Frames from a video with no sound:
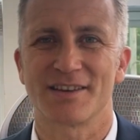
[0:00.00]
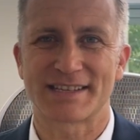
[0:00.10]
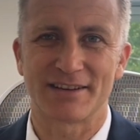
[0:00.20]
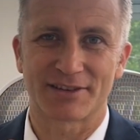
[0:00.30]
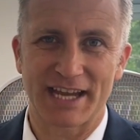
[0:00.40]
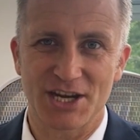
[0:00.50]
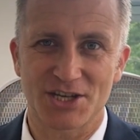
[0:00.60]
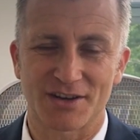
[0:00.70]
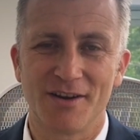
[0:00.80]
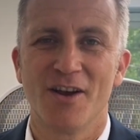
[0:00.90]

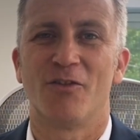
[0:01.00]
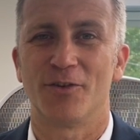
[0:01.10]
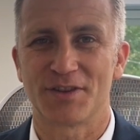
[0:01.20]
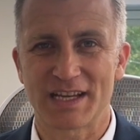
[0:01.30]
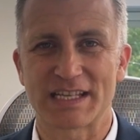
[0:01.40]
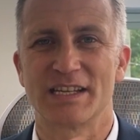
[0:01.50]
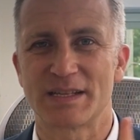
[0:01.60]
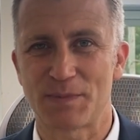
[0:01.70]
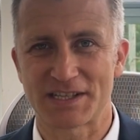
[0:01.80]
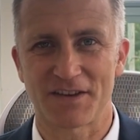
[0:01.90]
consultation for this
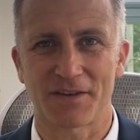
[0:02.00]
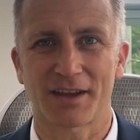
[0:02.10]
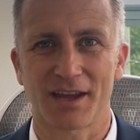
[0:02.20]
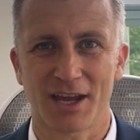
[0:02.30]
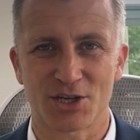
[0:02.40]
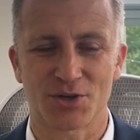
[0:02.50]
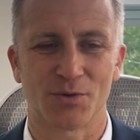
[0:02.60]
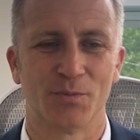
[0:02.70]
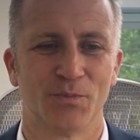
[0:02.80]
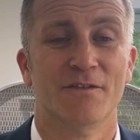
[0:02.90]
specific issue.